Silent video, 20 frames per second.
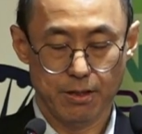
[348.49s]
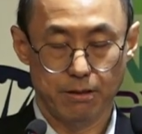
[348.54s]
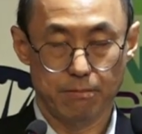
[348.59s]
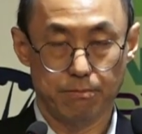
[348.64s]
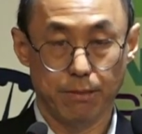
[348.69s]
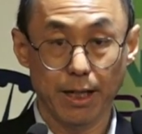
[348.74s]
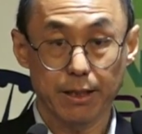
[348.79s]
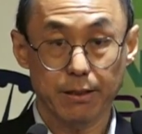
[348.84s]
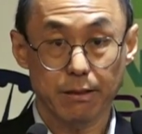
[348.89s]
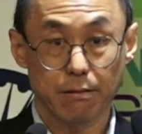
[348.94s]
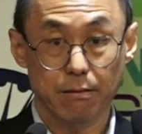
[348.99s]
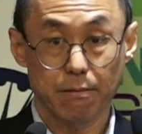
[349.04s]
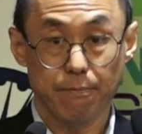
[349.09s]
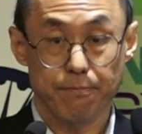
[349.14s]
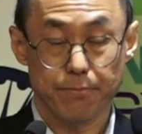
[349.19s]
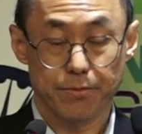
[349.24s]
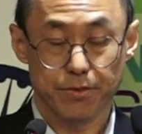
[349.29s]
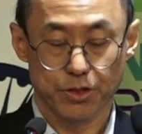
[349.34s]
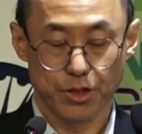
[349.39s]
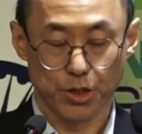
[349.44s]
But
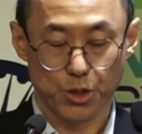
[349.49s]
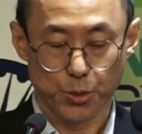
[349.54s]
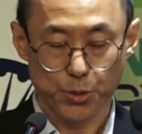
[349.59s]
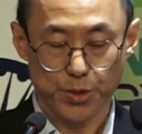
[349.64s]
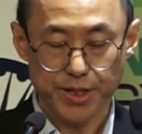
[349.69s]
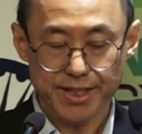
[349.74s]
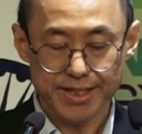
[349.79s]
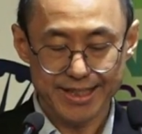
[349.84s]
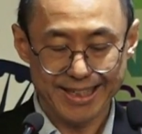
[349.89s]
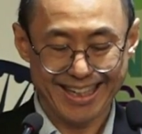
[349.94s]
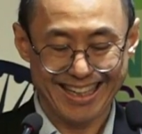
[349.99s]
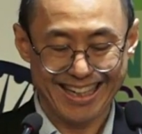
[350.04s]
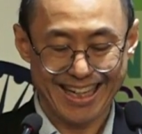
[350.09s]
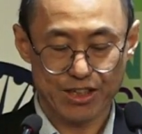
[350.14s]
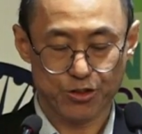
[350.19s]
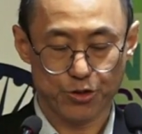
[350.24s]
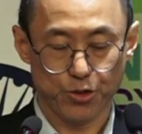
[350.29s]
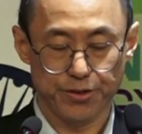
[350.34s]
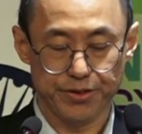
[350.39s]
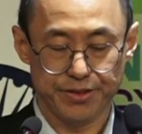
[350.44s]
the green
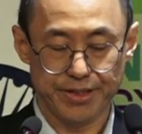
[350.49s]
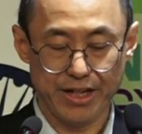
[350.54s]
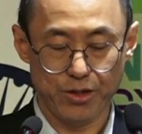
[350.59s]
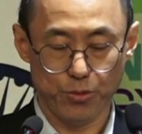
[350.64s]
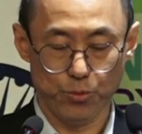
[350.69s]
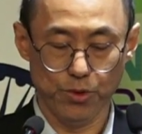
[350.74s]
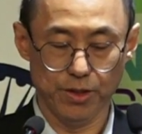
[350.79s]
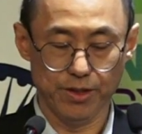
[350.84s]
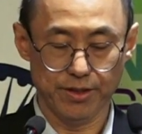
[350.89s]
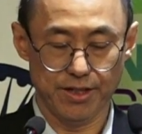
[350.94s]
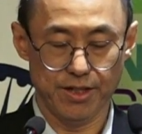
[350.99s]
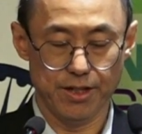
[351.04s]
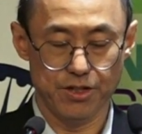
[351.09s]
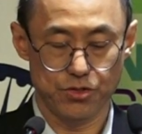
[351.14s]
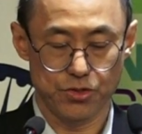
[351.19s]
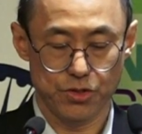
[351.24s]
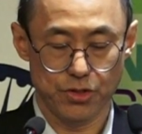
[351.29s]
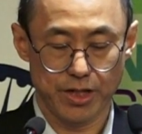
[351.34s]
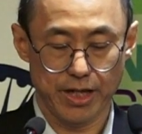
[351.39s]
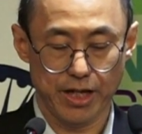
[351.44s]
electron network is
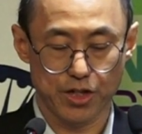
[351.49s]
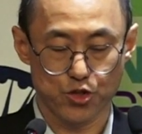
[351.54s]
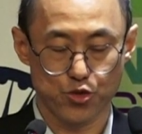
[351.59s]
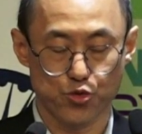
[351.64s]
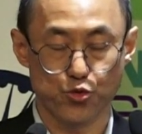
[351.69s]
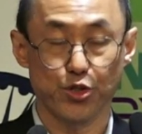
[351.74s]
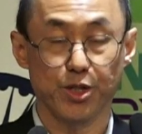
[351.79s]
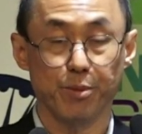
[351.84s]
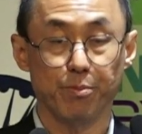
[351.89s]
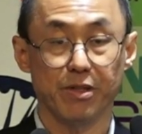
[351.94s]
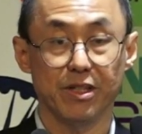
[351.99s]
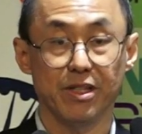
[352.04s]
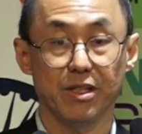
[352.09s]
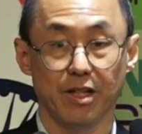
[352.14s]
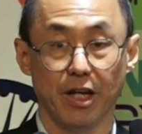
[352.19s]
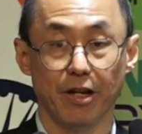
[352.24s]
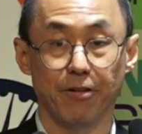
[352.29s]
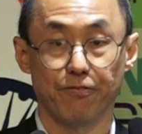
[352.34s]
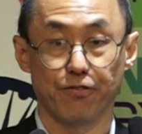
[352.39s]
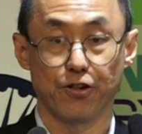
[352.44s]
extremely
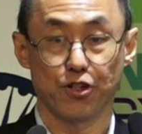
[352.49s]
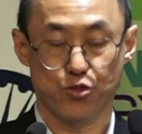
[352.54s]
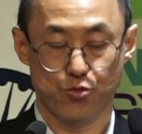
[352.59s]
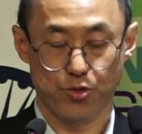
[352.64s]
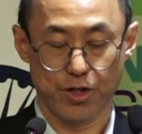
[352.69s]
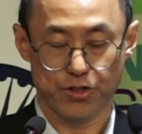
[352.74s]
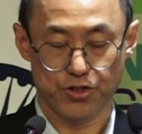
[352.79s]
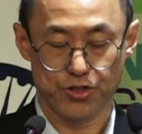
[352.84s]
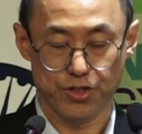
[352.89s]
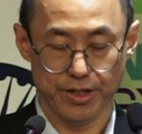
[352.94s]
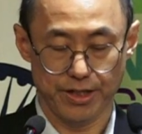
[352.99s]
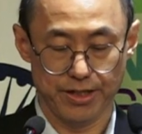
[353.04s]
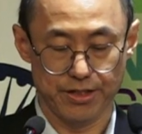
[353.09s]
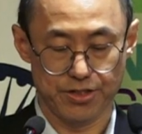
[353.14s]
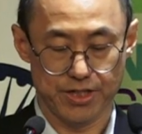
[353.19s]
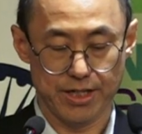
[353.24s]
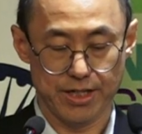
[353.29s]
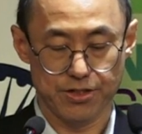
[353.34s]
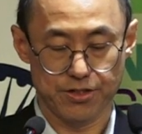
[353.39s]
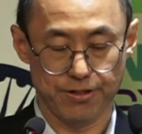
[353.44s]
infrastructure
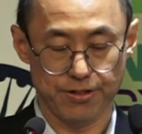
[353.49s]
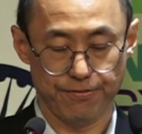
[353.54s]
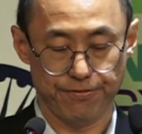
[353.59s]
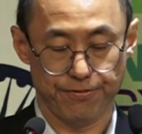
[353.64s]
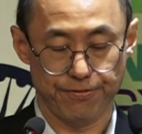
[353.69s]
intensive.